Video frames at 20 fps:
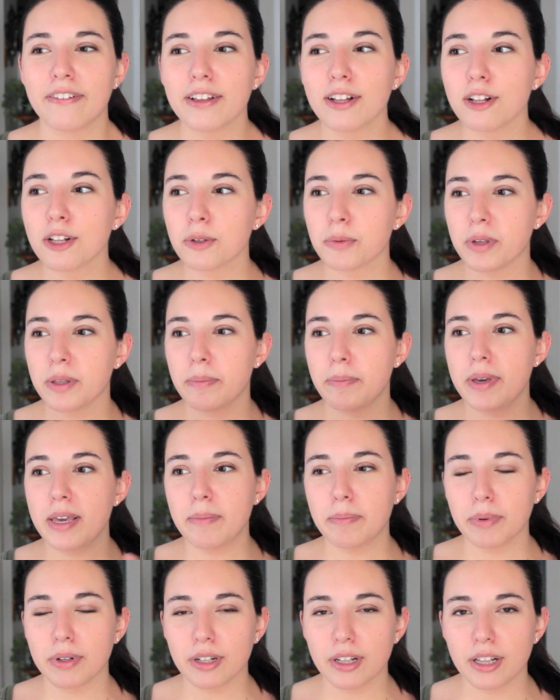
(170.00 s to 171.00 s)
filled with
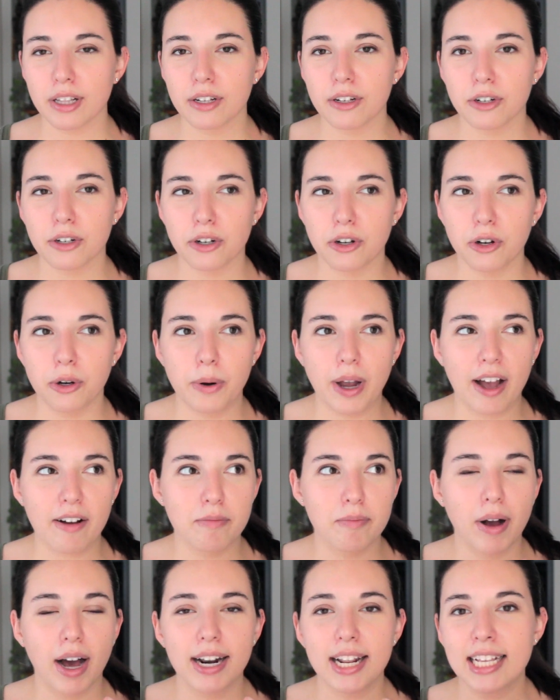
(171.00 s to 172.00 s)
people who
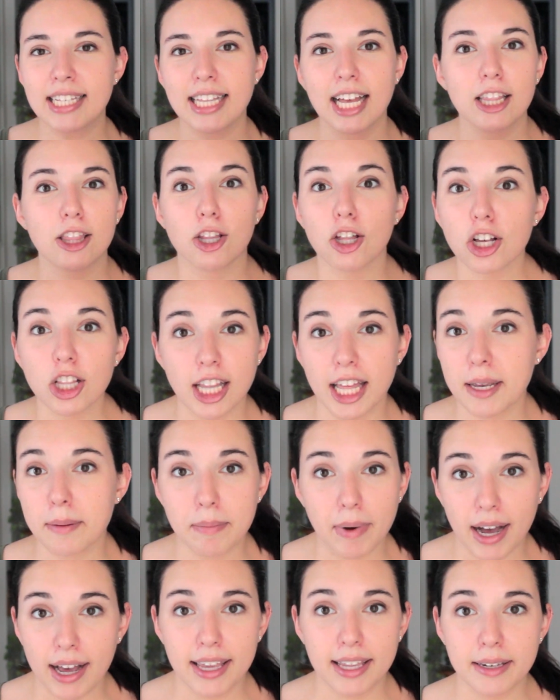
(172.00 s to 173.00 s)
have bodies that look like
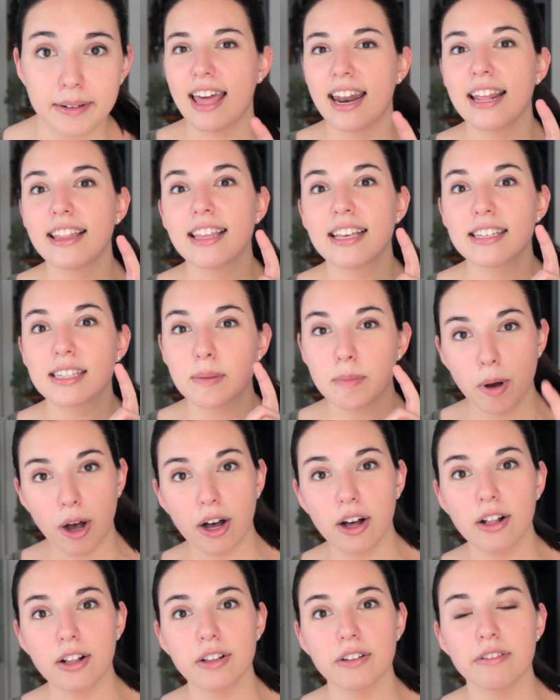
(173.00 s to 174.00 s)
mine. And I think
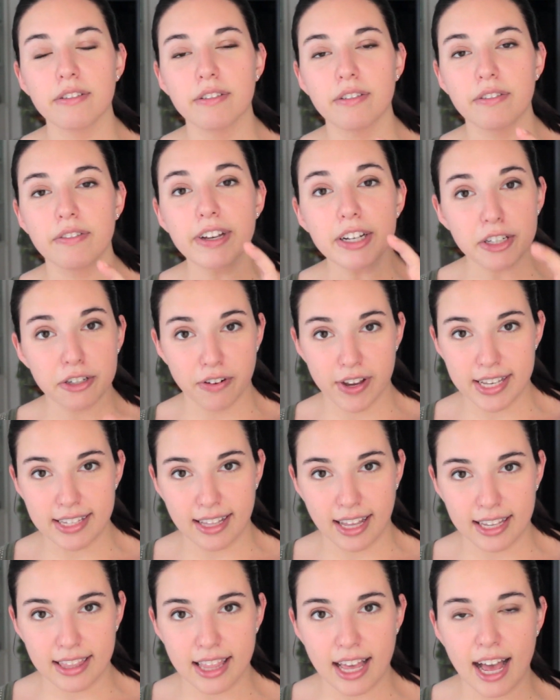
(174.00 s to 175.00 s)
small
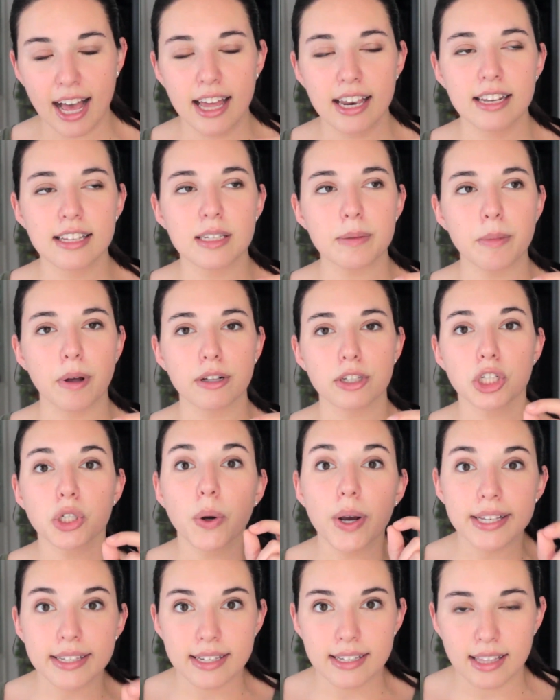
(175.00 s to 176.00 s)
victories like that, small
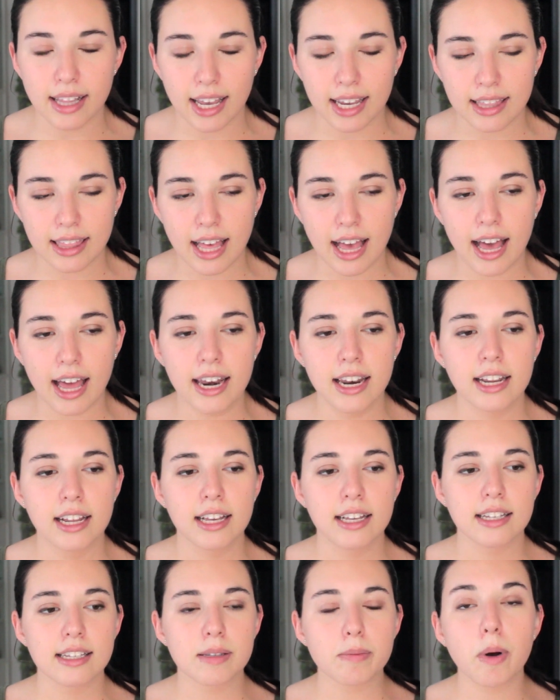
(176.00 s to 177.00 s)
choices like that,
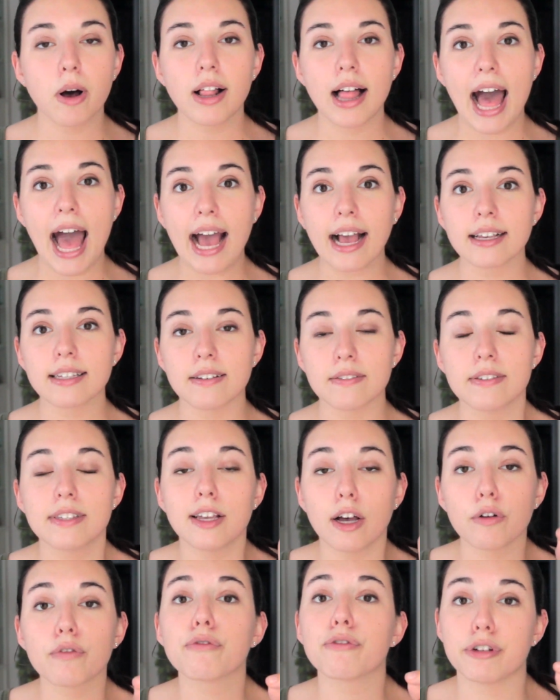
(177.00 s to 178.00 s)
small acts of
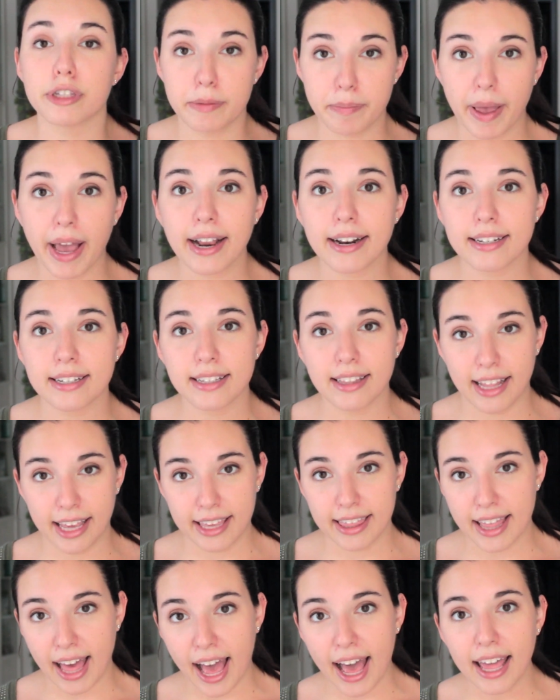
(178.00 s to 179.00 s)
self-respect
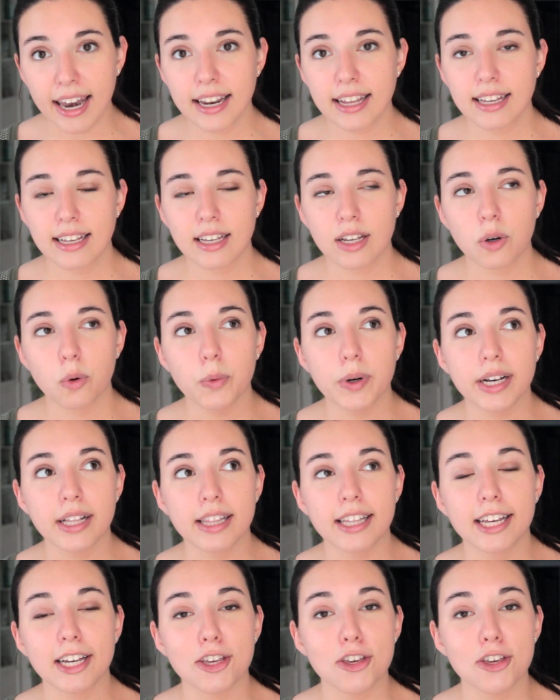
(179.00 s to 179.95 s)
like that will